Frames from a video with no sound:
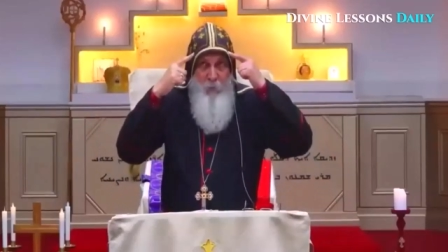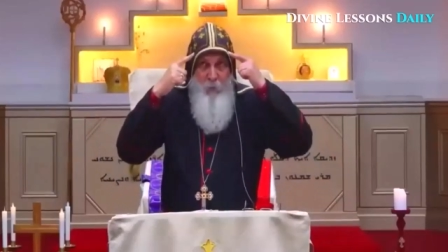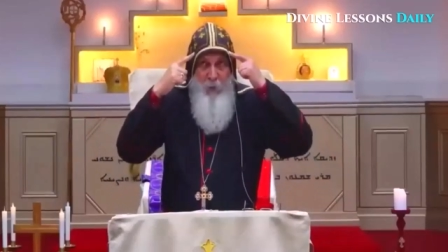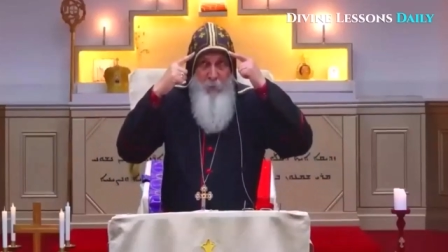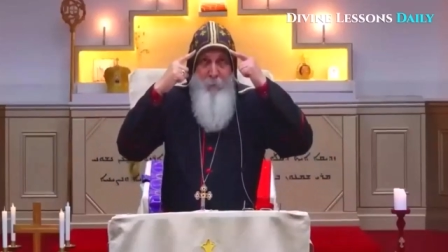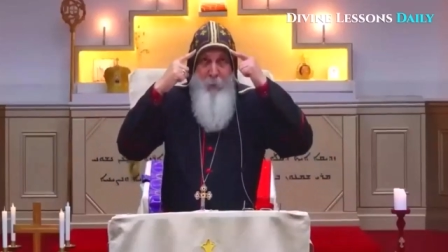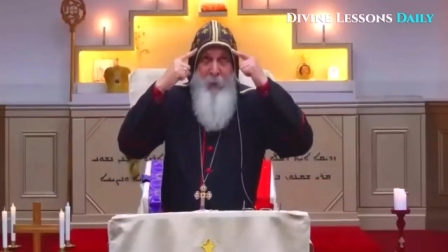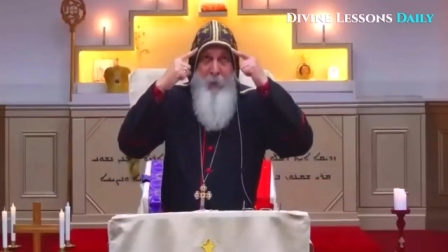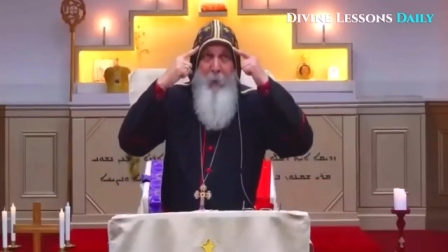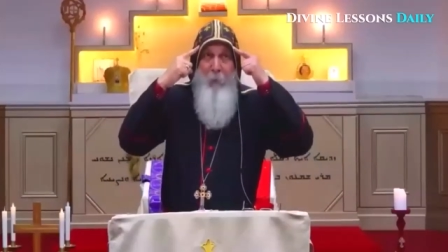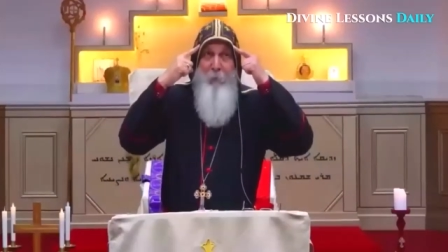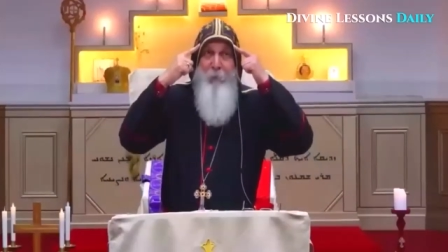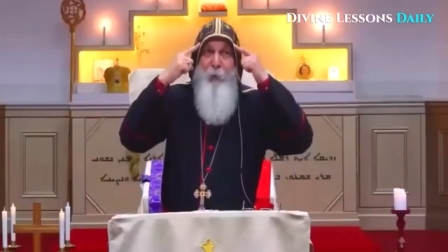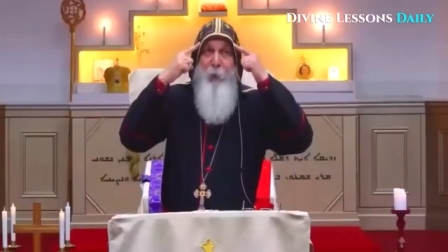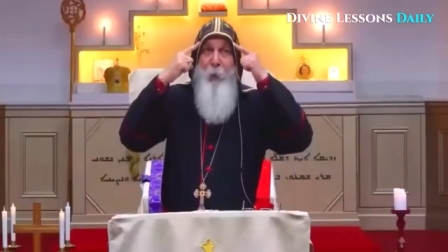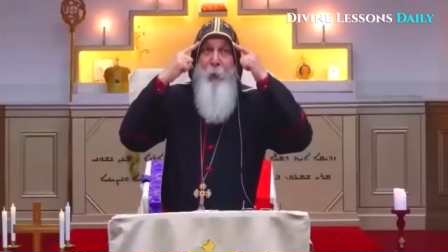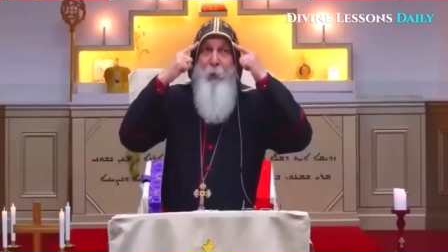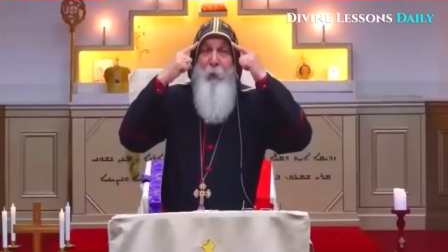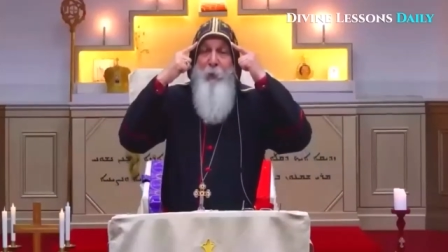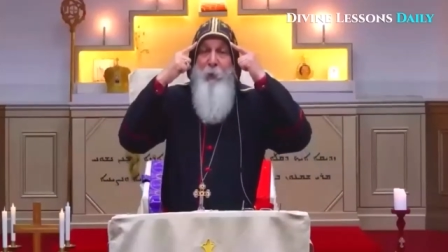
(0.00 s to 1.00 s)
have become
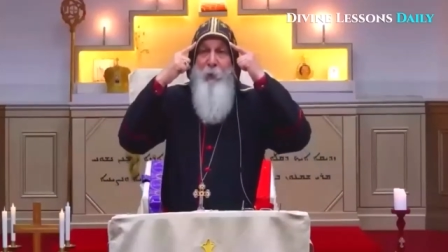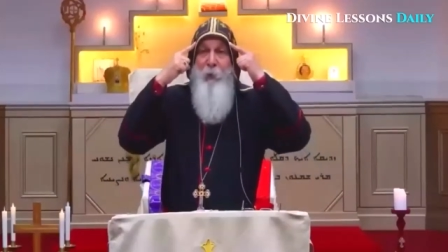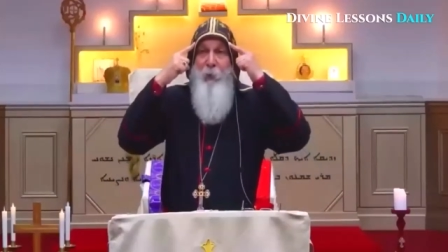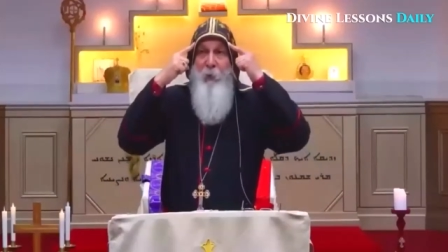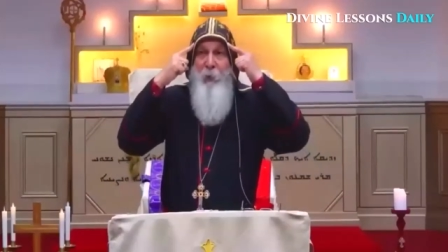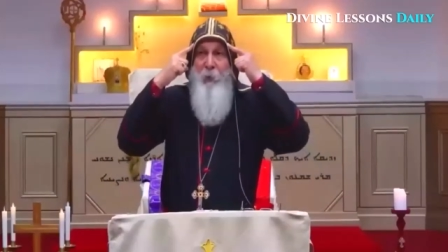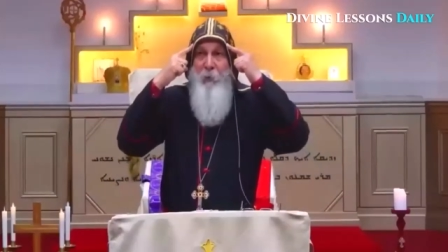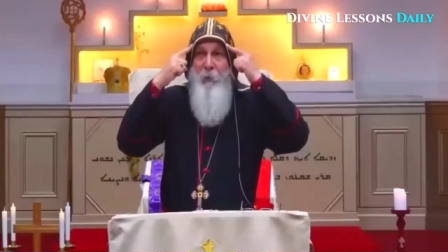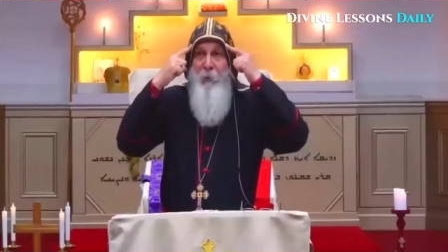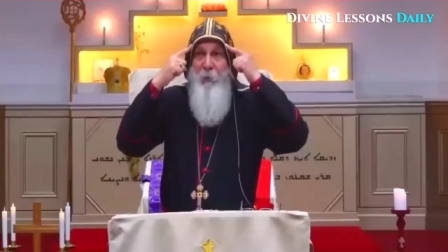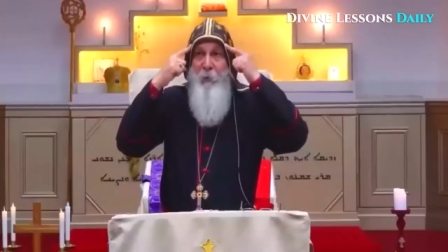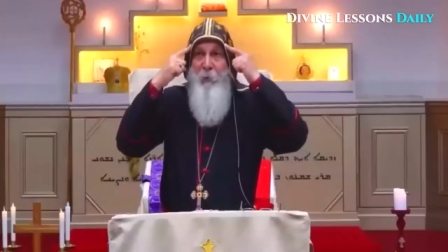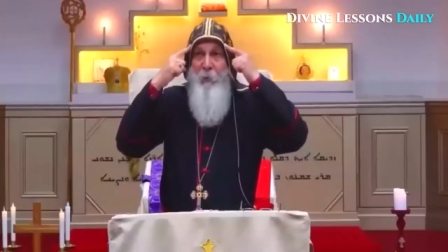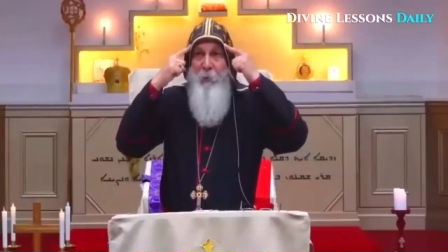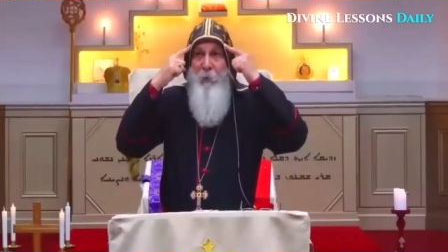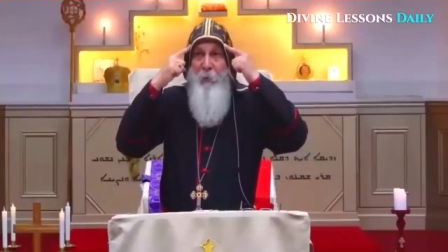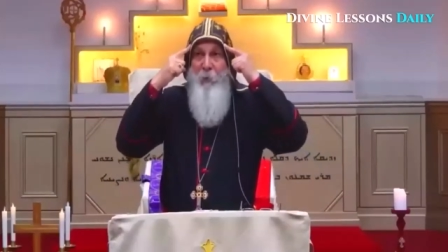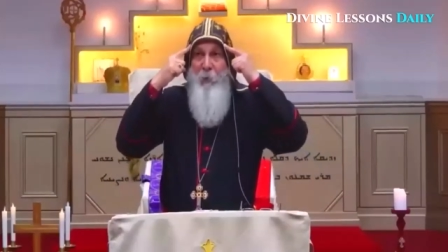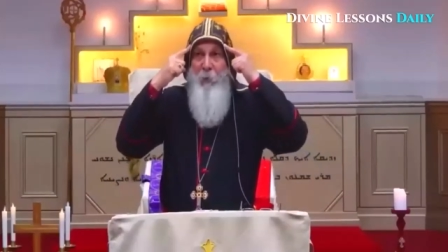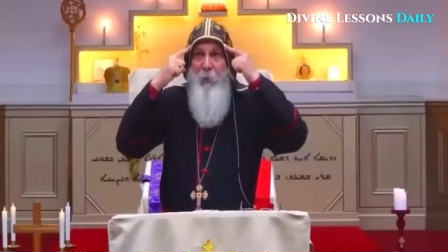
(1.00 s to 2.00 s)
fools,
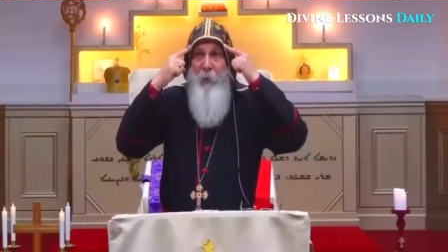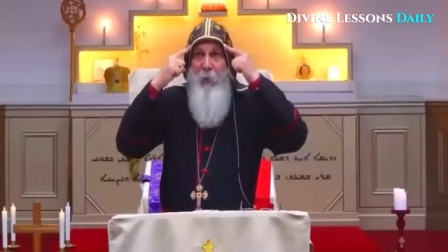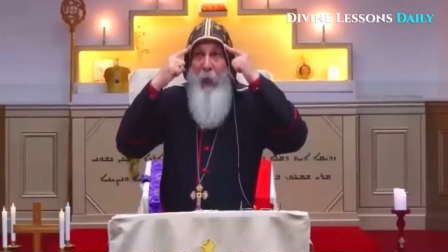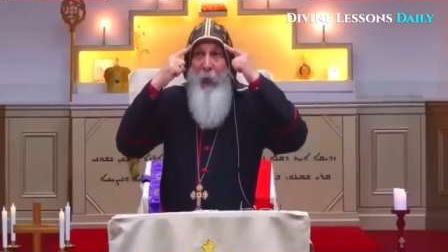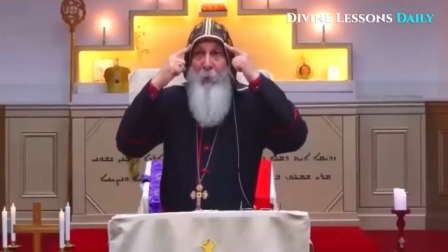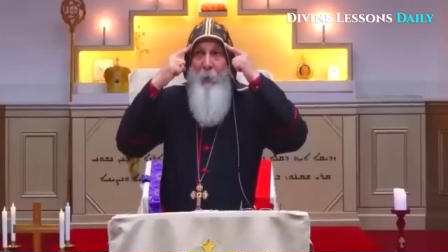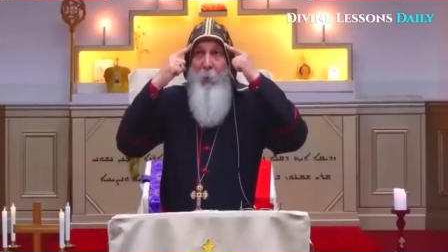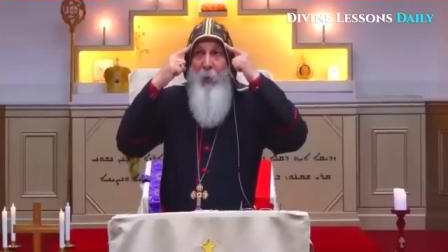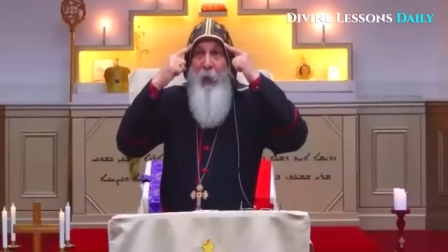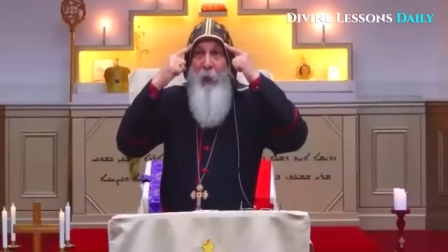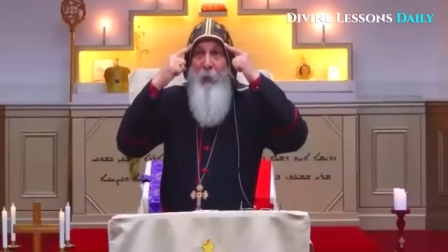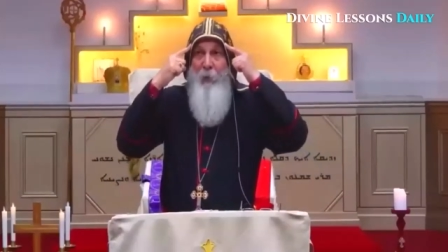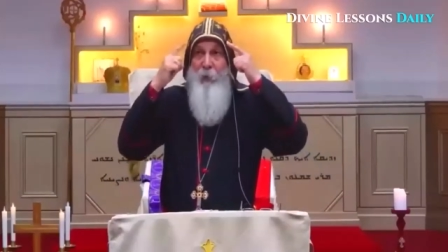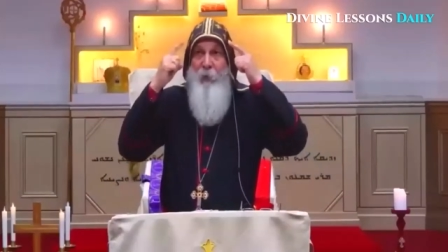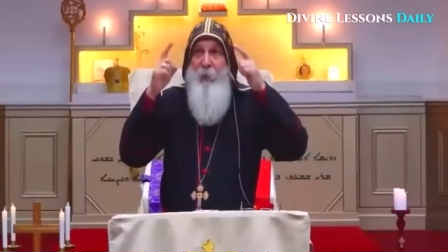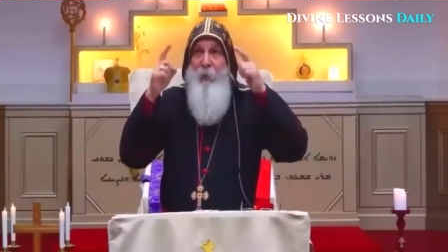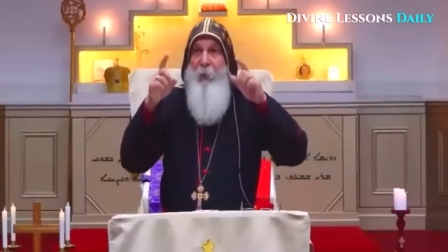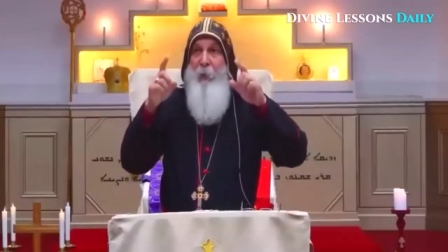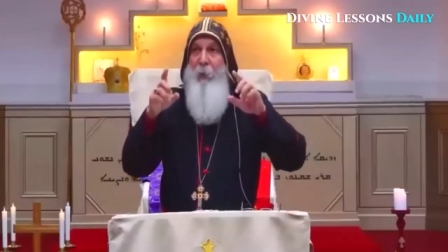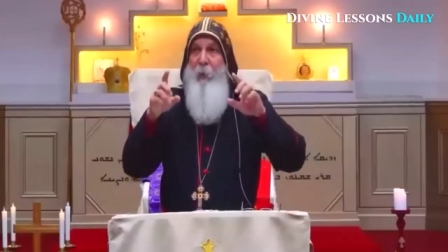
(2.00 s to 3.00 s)

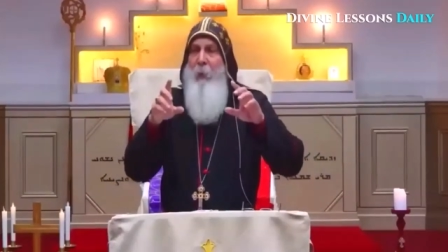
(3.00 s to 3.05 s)
unwise,